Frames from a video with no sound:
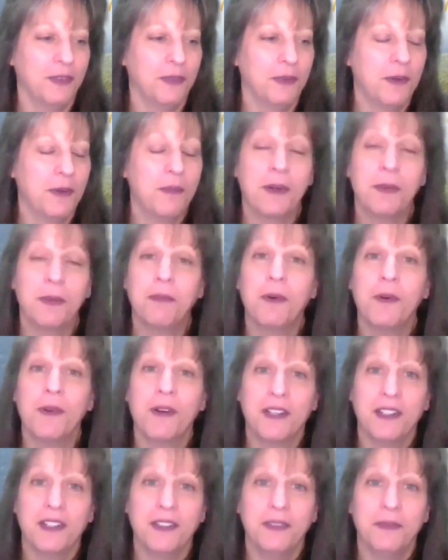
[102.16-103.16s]
when we're
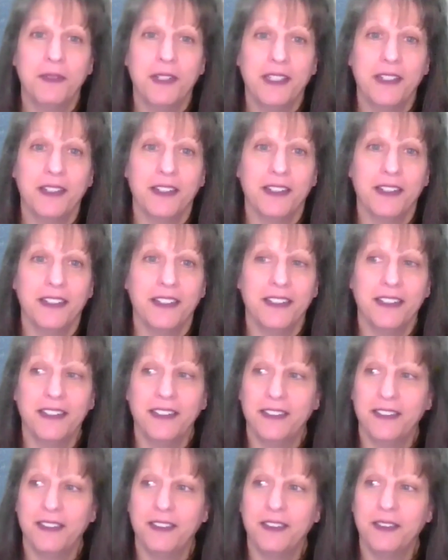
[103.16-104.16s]
born, we could
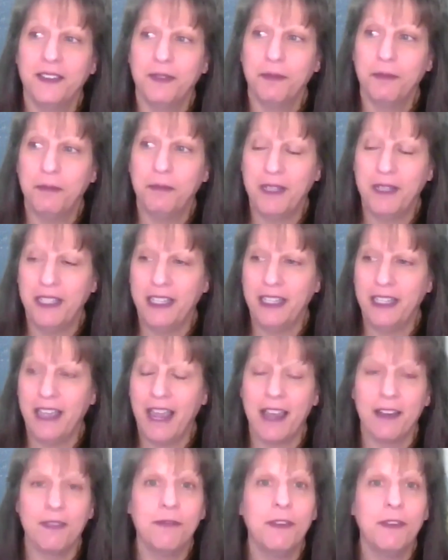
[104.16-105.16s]
be
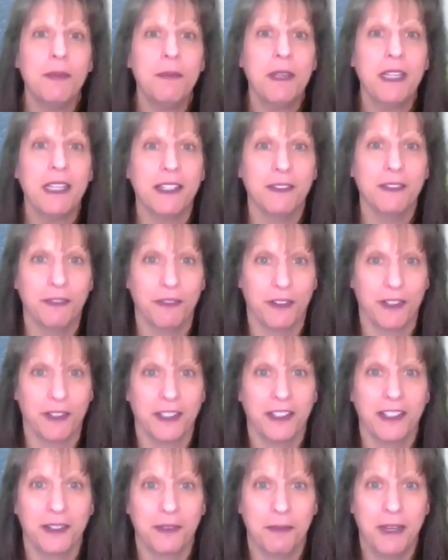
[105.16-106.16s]
amphibian for a
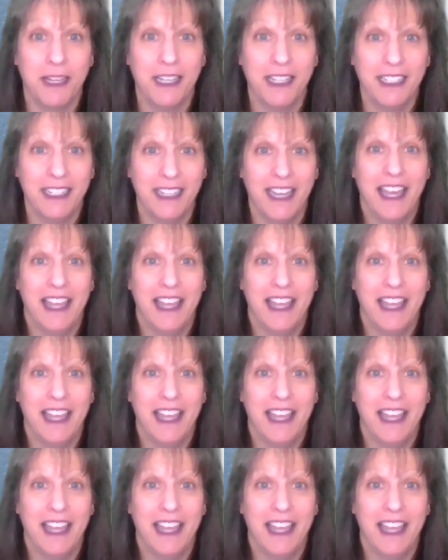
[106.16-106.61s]
little bit.